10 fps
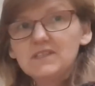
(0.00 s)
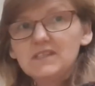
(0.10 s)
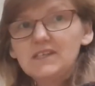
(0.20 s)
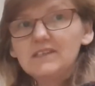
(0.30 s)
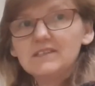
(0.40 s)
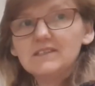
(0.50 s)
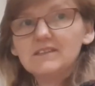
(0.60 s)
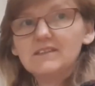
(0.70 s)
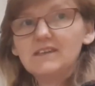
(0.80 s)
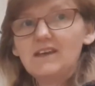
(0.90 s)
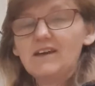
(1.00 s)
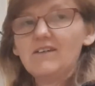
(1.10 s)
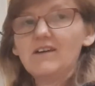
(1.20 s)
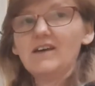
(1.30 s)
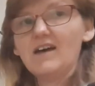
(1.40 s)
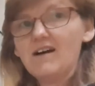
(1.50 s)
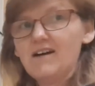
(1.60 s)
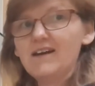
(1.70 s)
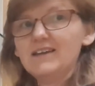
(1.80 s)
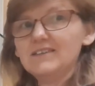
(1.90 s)
seeds. They are
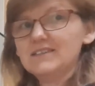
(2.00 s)
high in